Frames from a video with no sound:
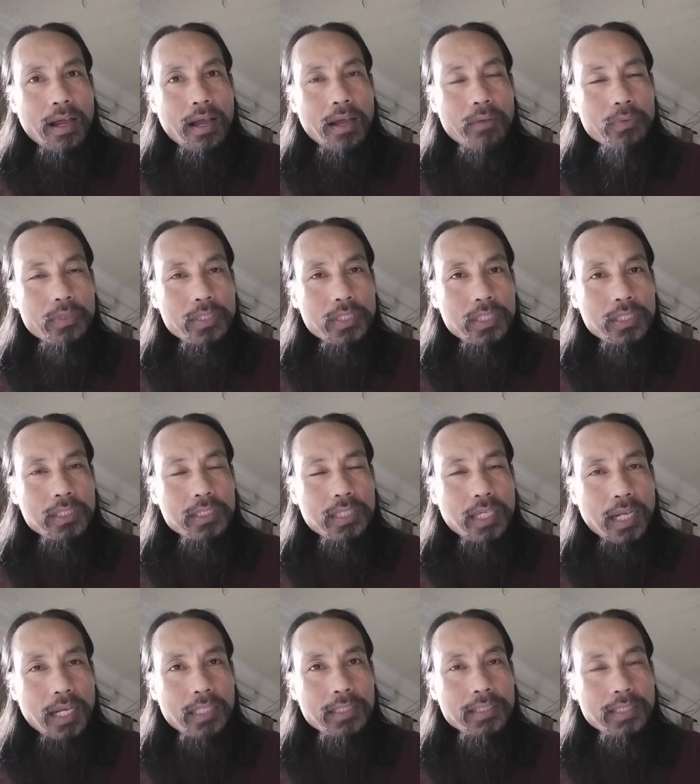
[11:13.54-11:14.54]
which is
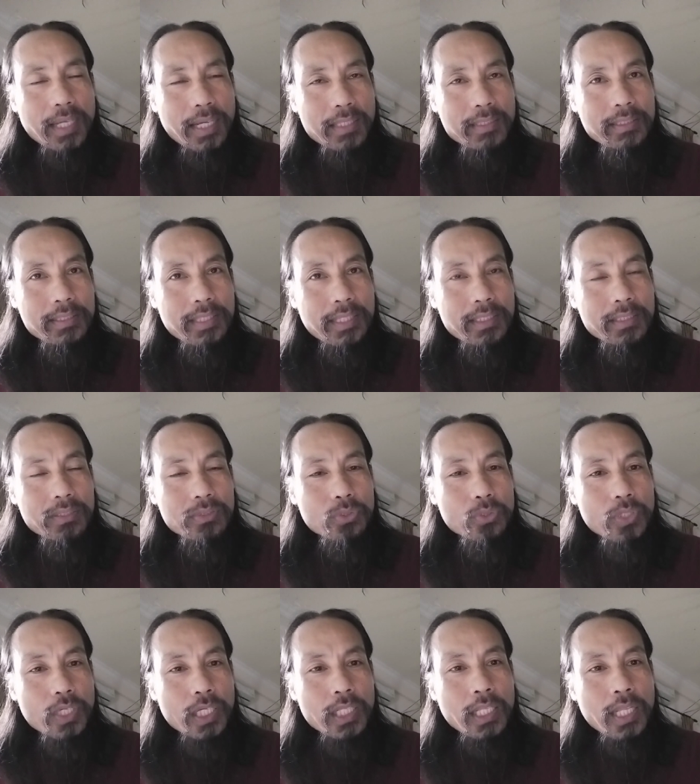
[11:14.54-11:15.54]
us as his
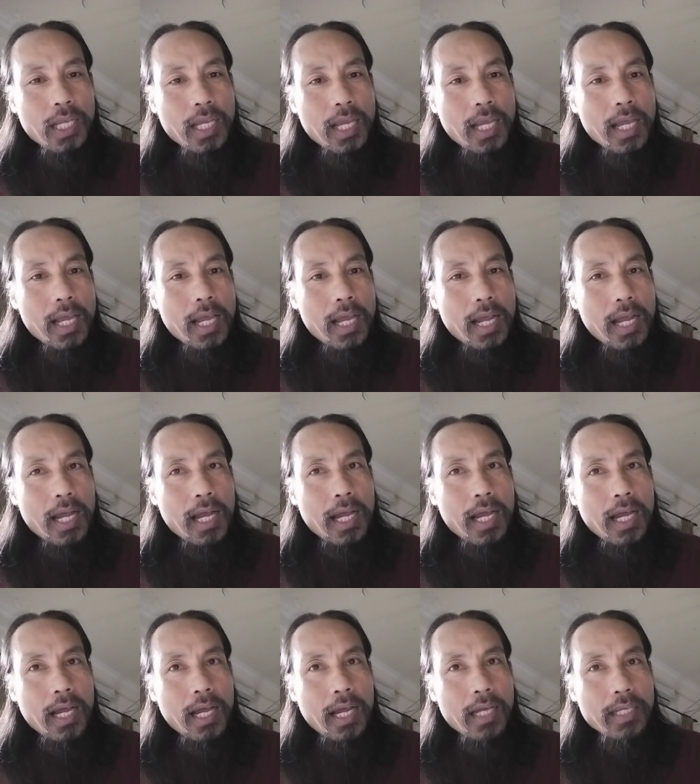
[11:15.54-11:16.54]
student,
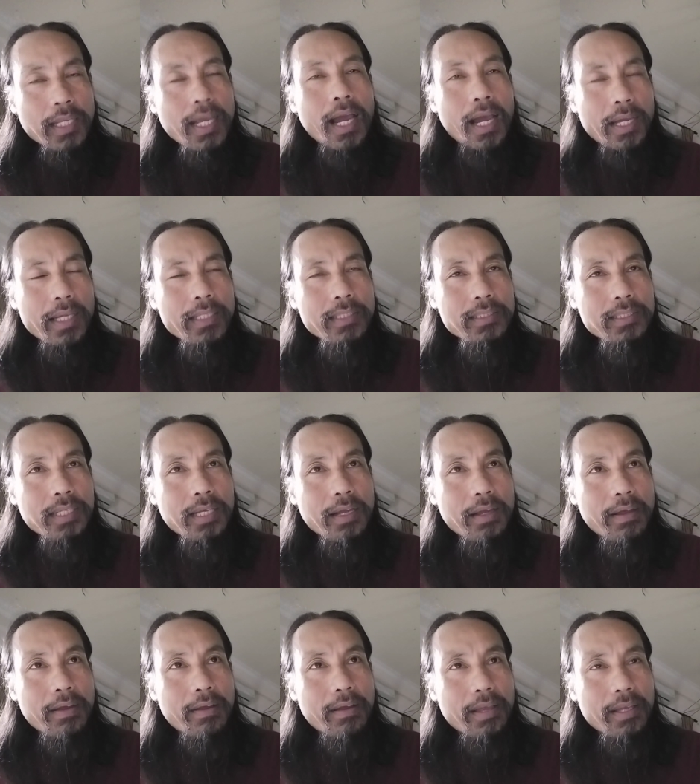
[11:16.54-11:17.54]
is
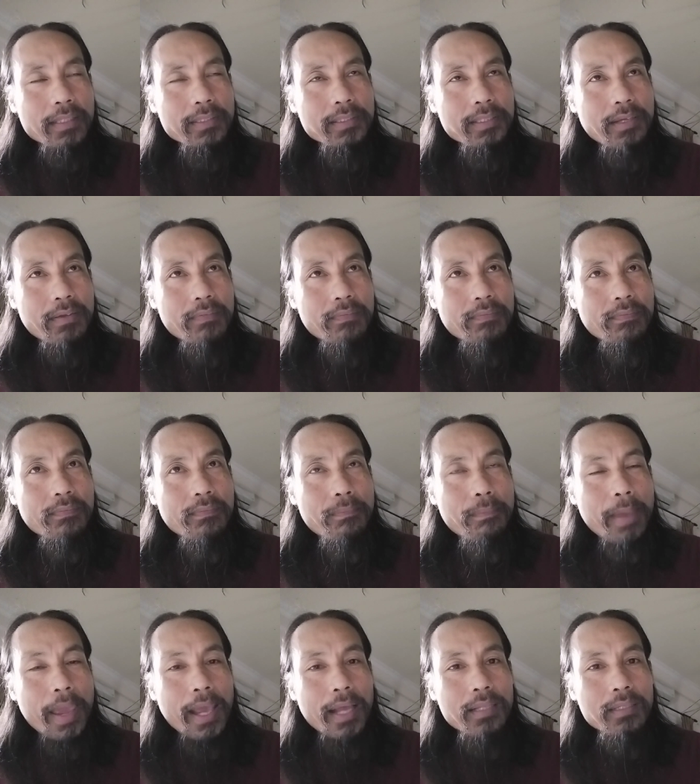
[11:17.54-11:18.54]
a
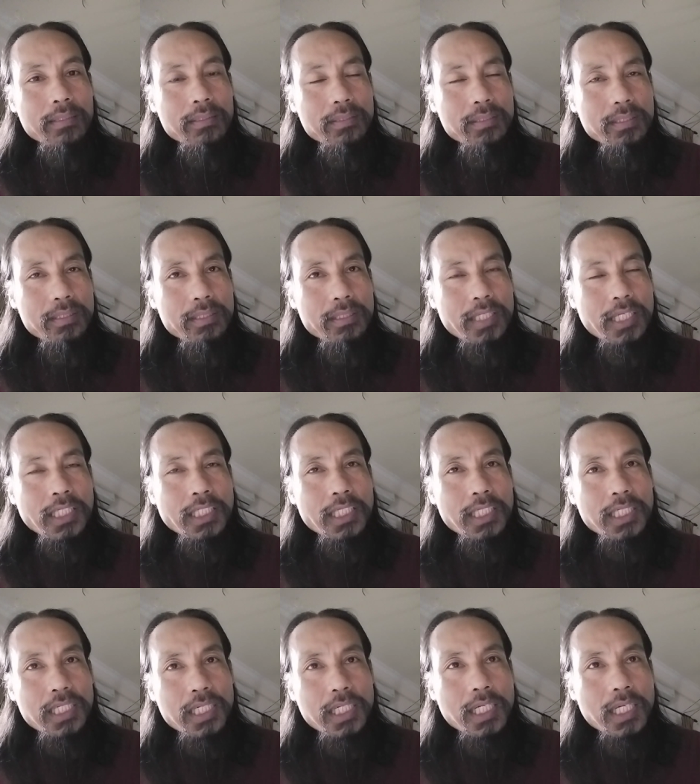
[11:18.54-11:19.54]
male
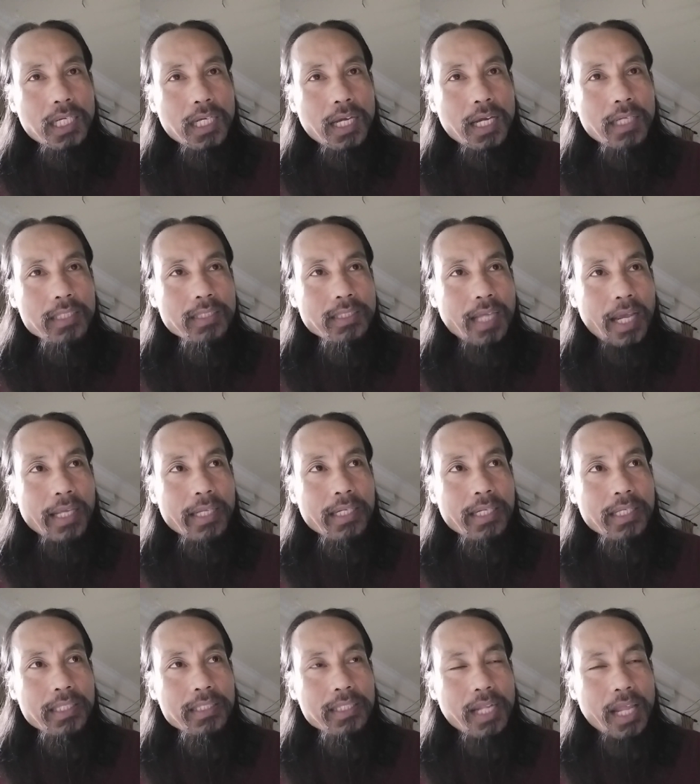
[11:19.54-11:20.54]
teacher, a
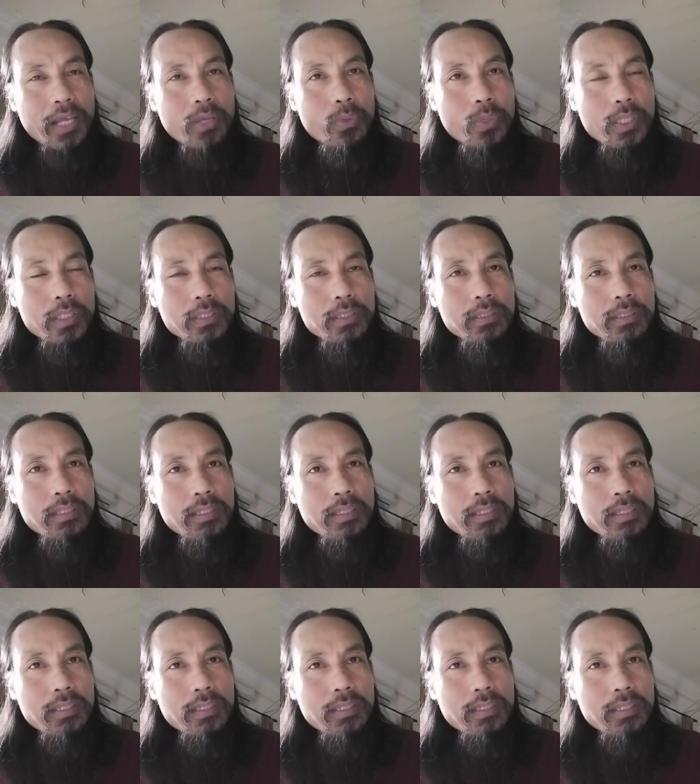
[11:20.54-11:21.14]
Chinese language